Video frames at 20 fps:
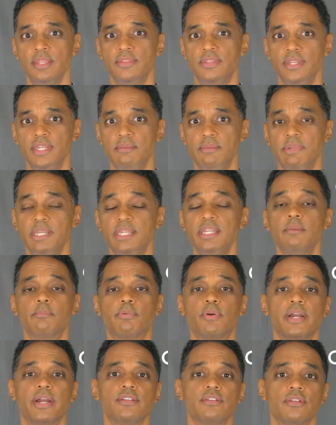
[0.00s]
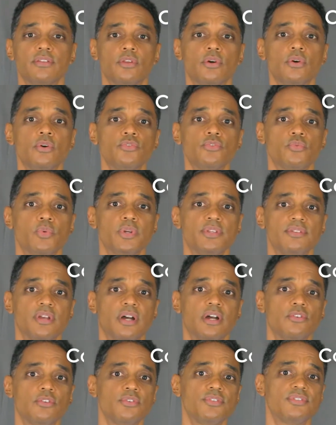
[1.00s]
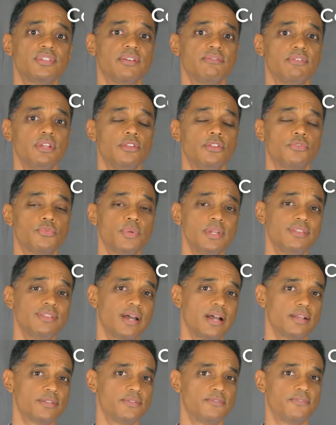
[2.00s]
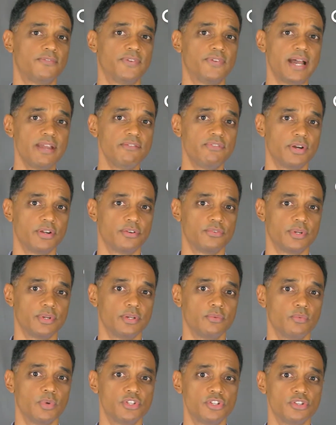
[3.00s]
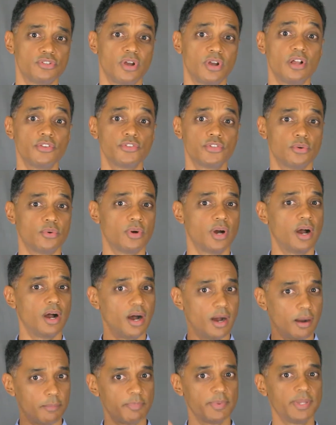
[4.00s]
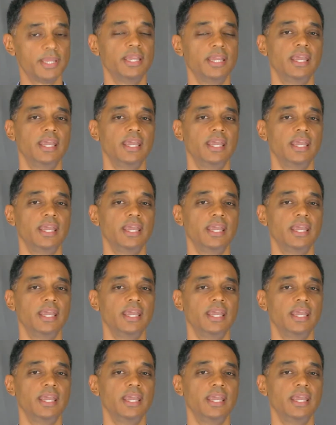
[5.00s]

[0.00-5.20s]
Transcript: the median price on those was $173,500, which is also up